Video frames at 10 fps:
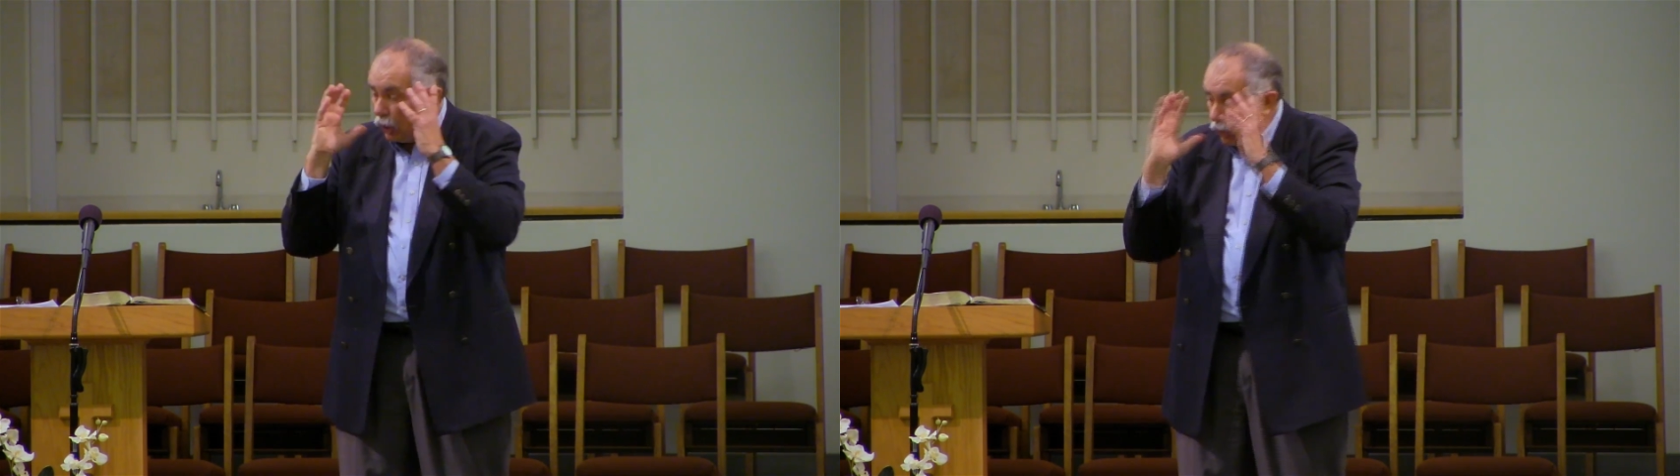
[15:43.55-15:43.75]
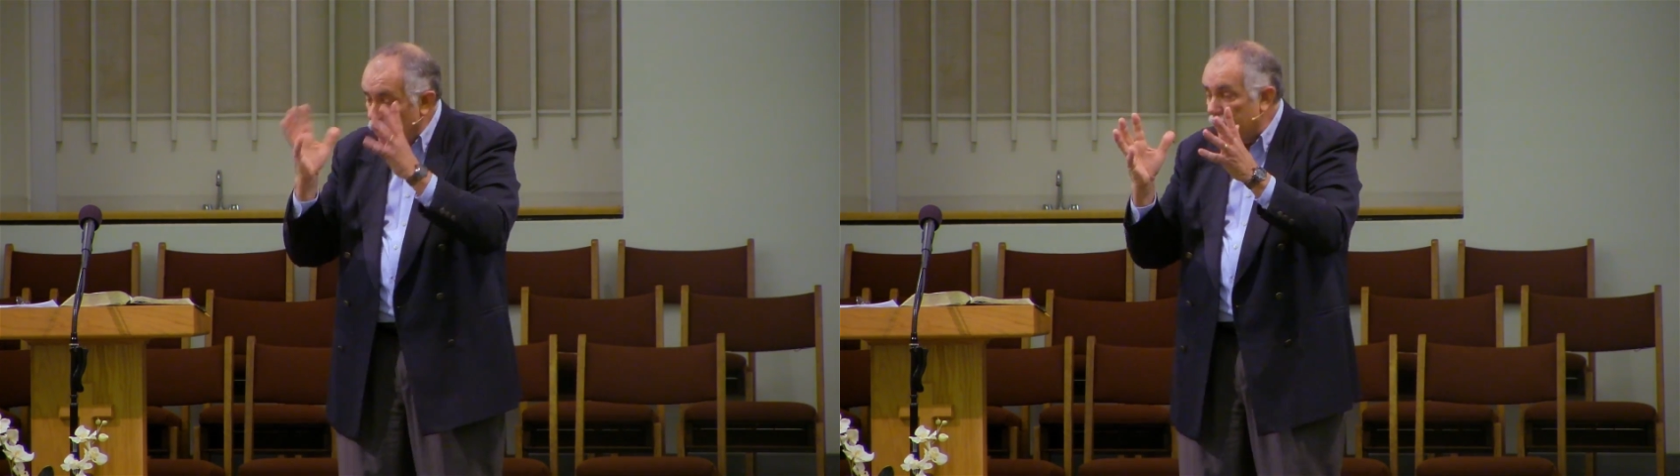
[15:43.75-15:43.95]

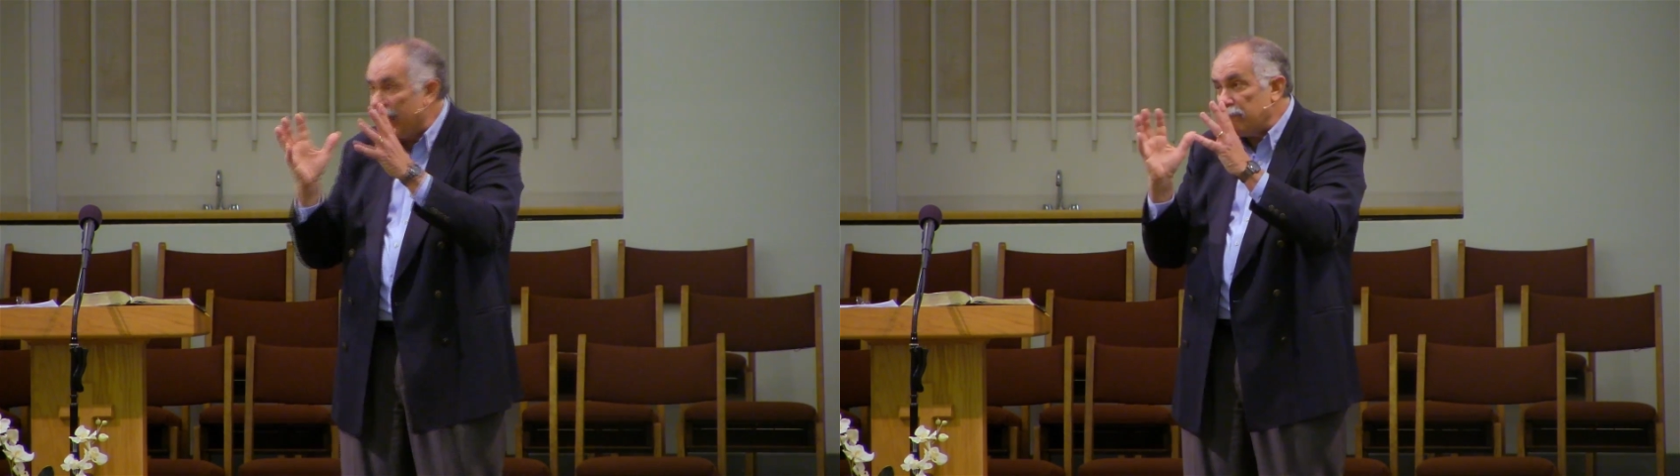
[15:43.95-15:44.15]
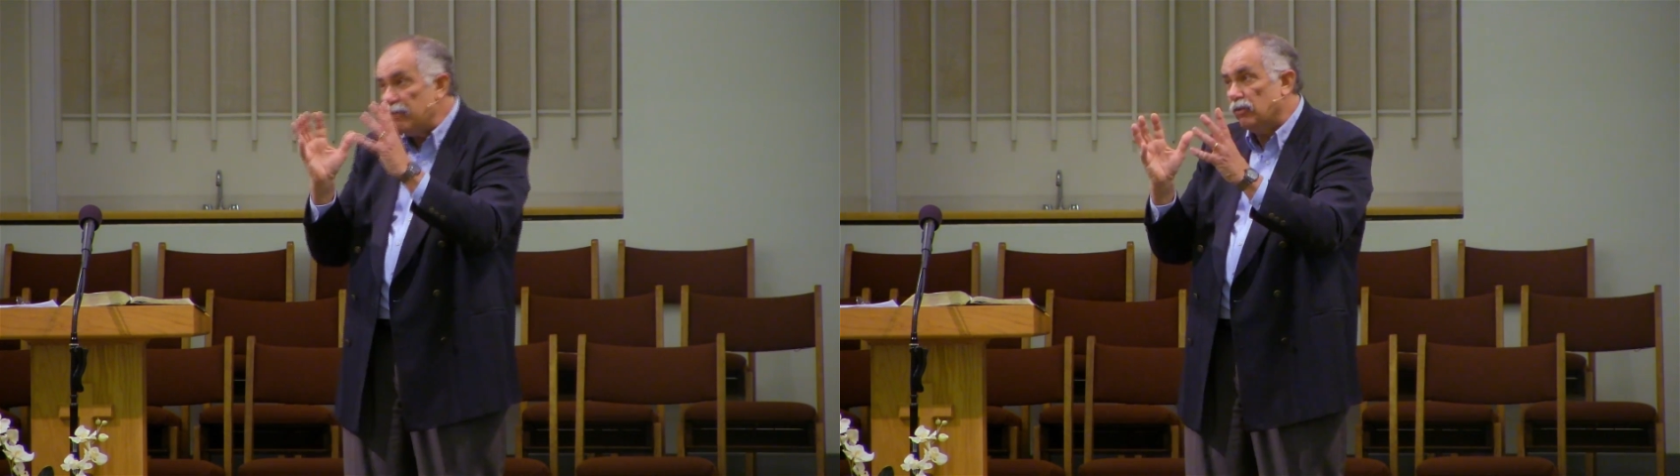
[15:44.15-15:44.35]
look
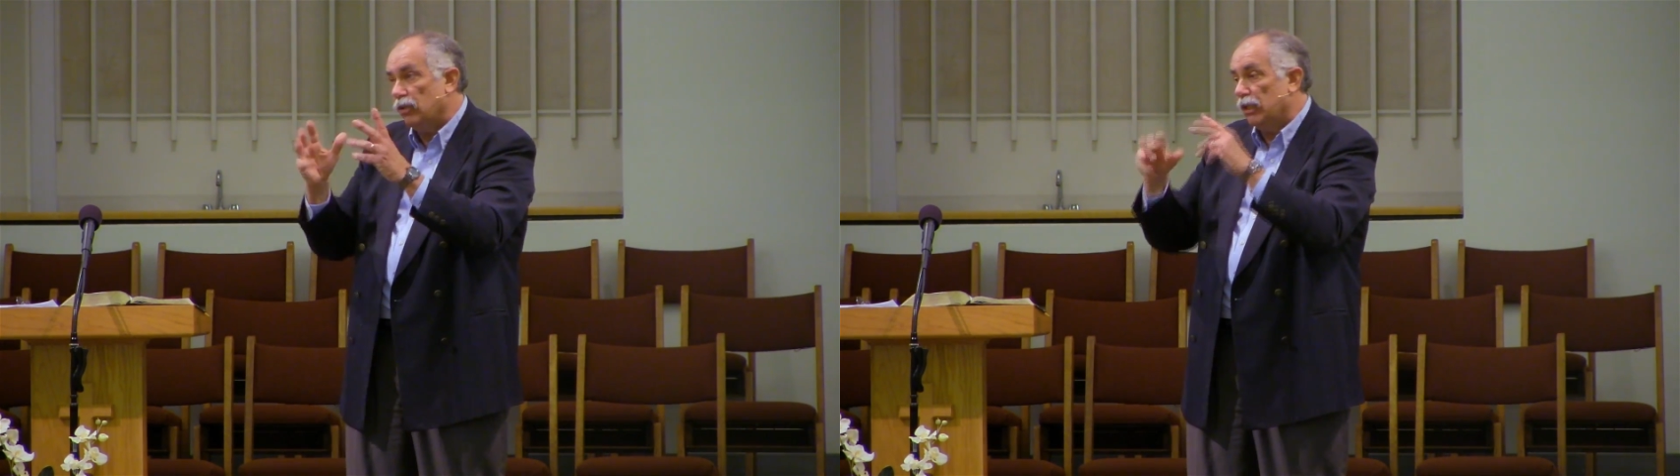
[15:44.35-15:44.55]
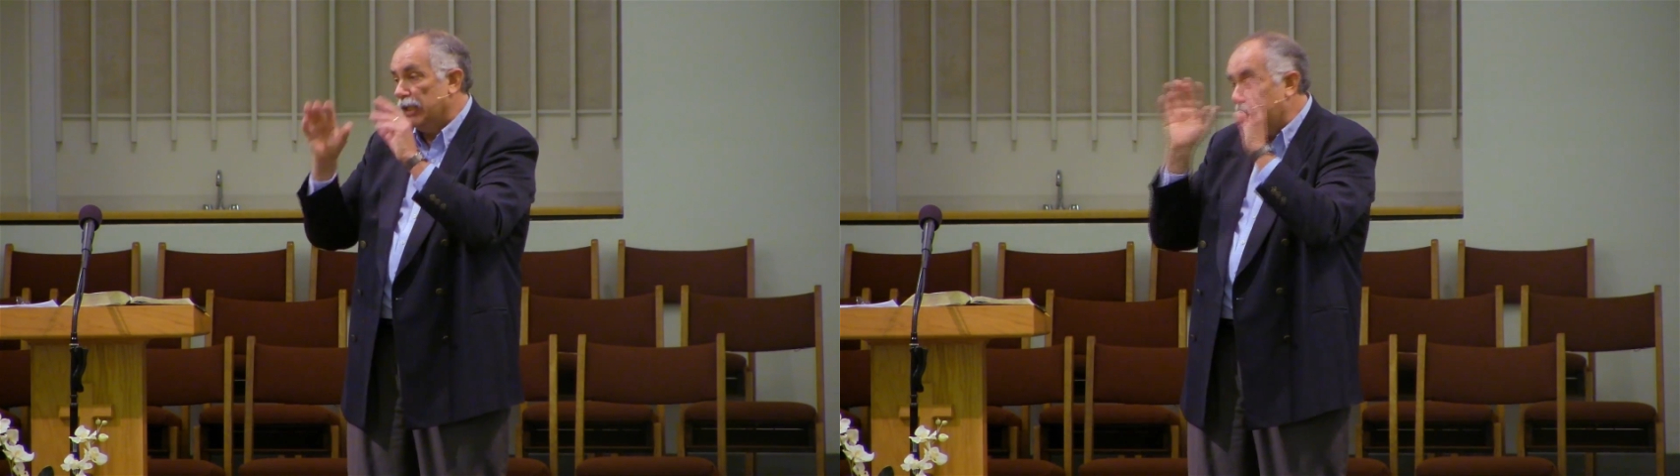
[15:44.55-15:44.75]
at
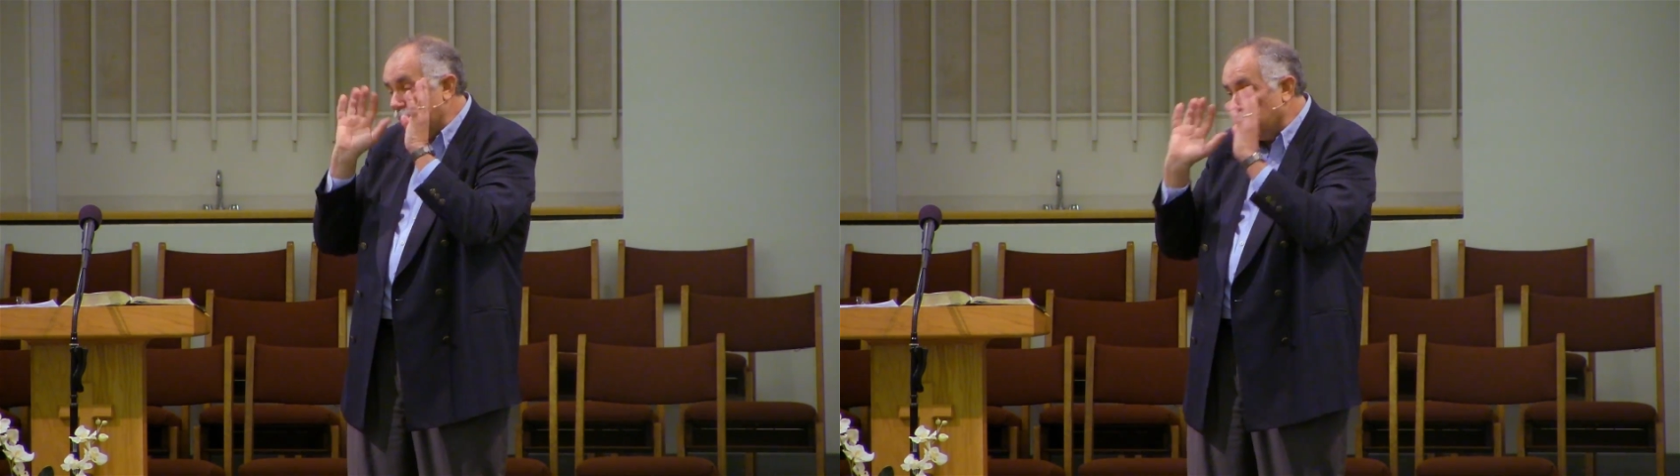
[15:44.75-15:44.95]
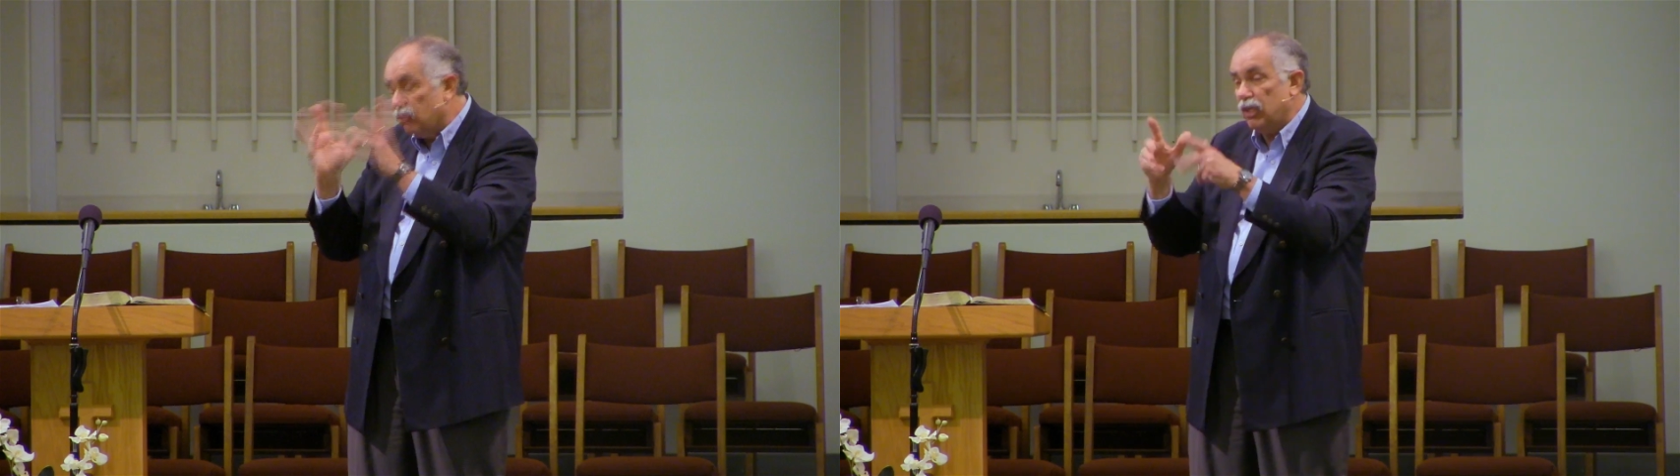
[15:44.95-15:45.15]
physically
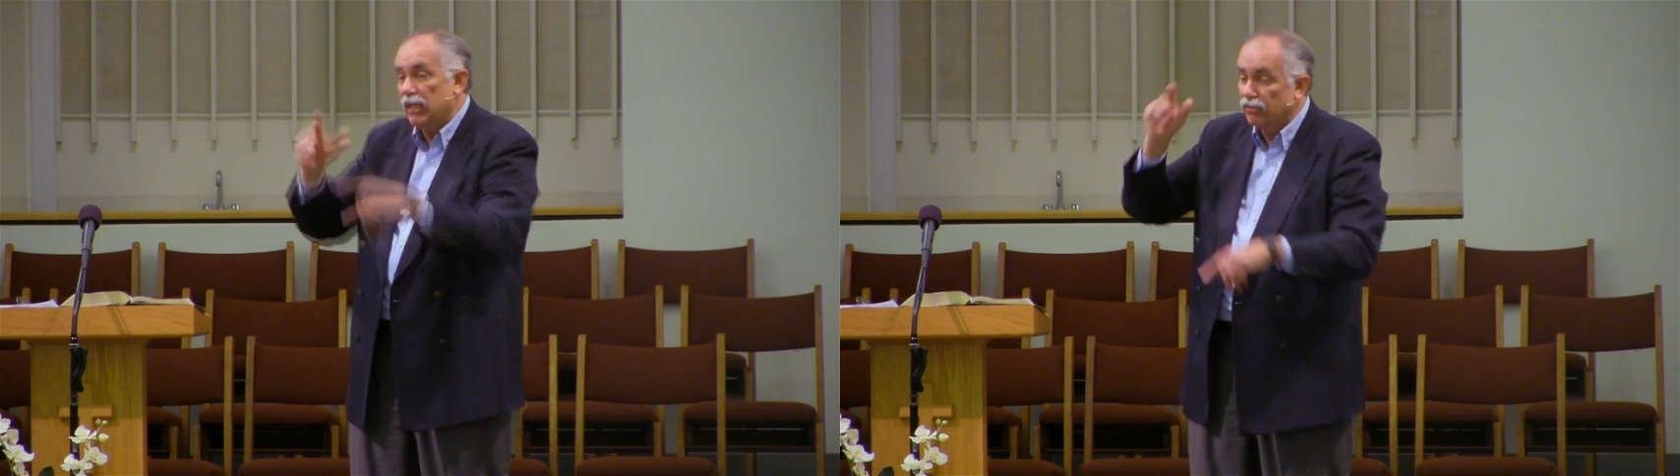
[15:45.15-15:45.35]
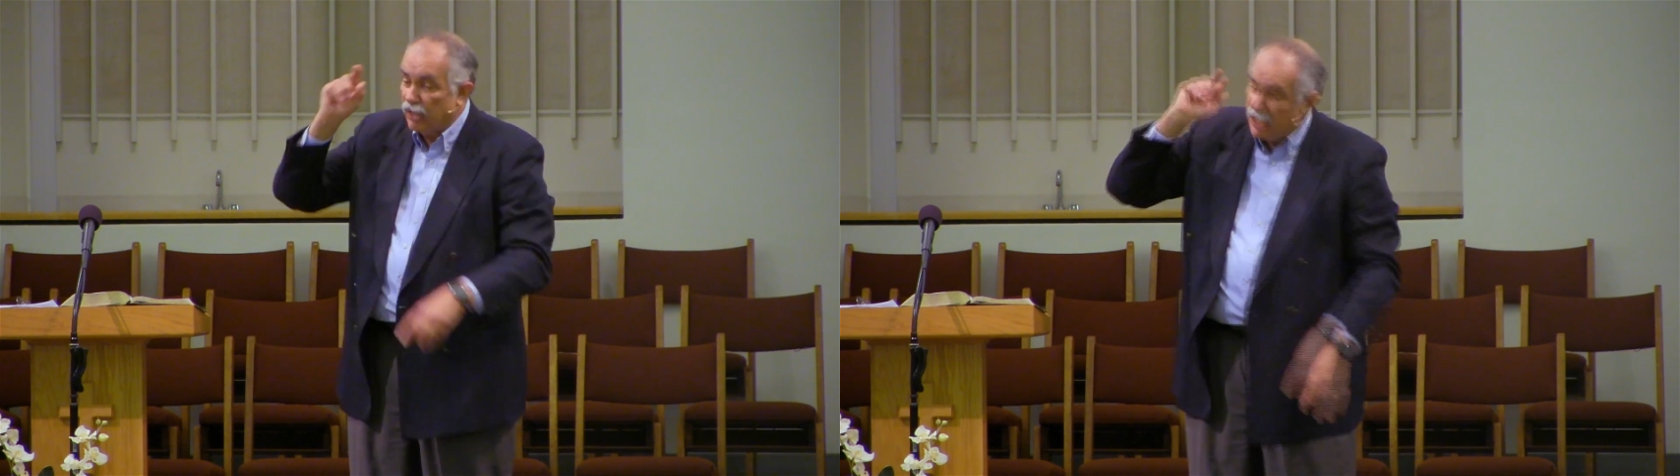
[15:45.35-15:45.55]
and see and say,